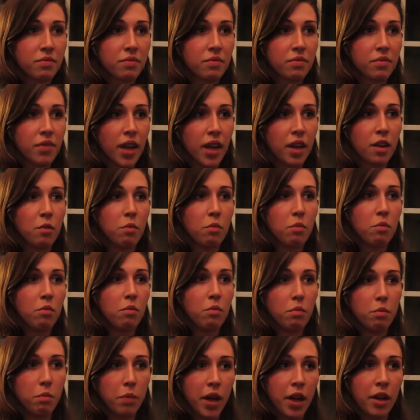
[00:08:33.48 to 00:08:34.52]
like
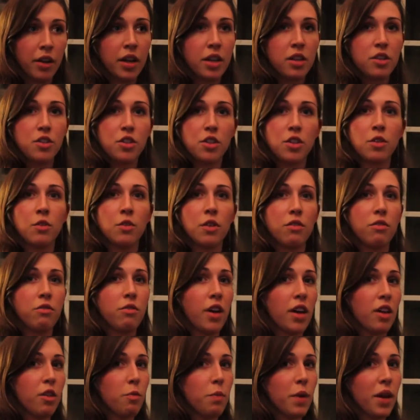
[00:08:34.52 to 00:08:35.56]
married to a
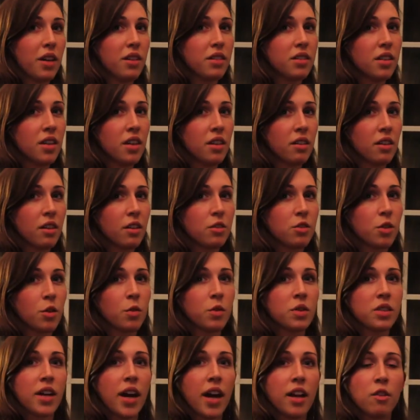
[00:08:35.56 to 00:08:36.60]
faith base either. So it
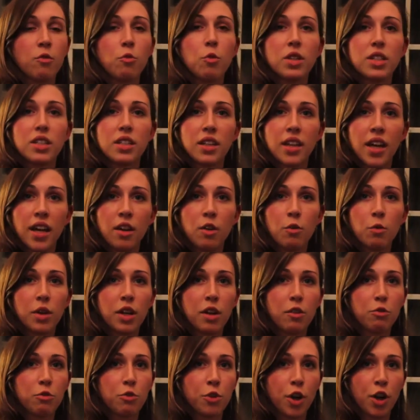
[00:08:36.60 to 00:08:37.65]
was kind of, once again, it
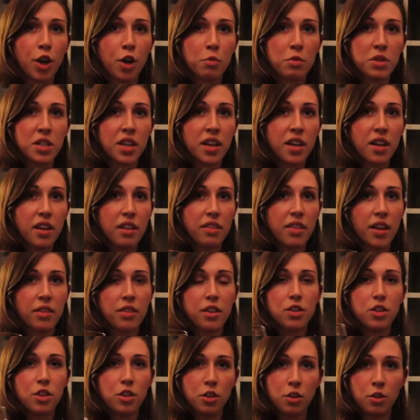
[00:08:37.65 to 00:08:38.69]
reaffirmed that
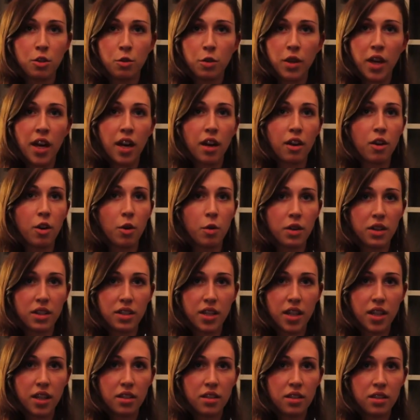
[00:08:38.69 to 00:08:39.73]
the two can't
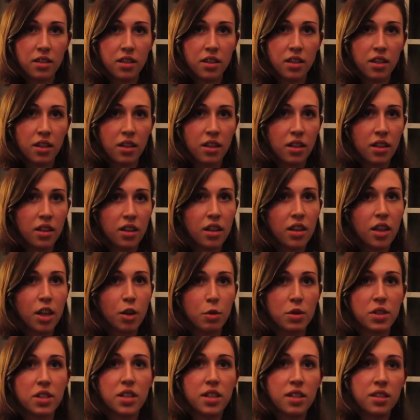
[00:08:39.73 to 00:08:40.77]
coexist. It
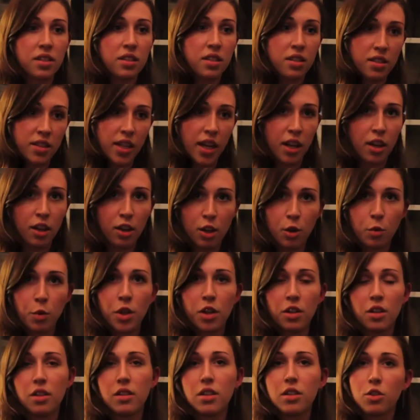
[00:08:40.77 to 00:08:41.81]
was this secular
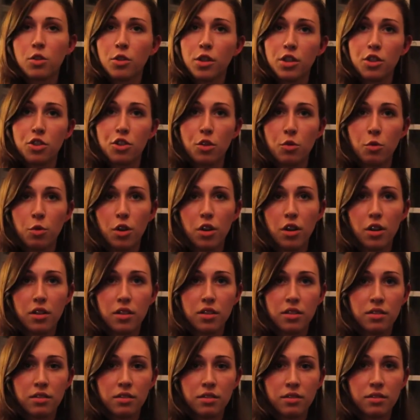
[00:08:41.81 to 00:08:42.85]
world and this Christian world.
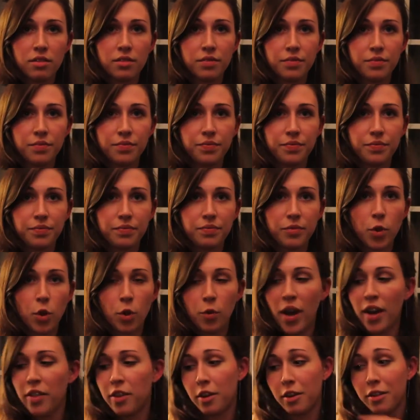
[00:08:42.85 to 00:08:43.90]
Or
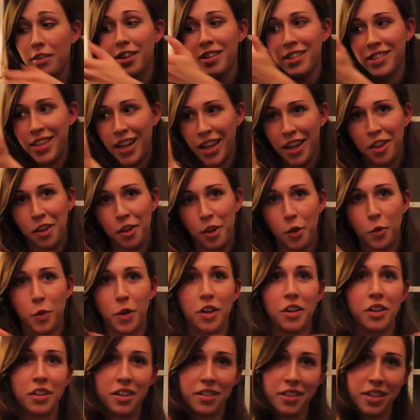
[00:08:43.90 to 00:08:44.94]
rather, the secular
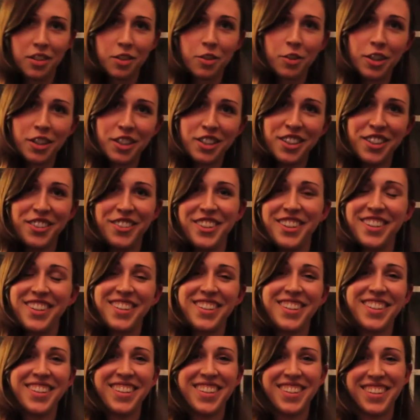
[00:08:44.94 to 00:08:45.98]
world and this Christian world.
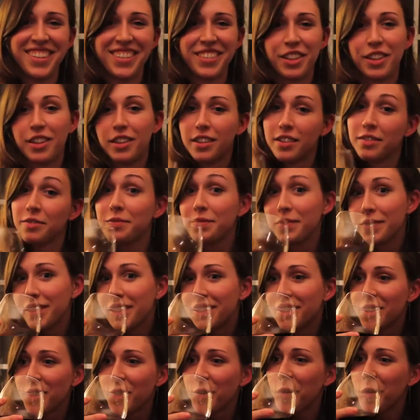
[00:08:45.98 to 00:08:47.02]

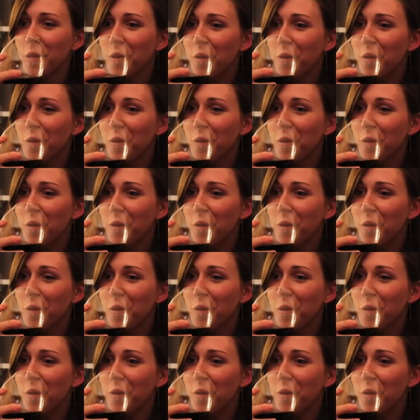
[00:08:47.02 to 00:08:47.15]
So,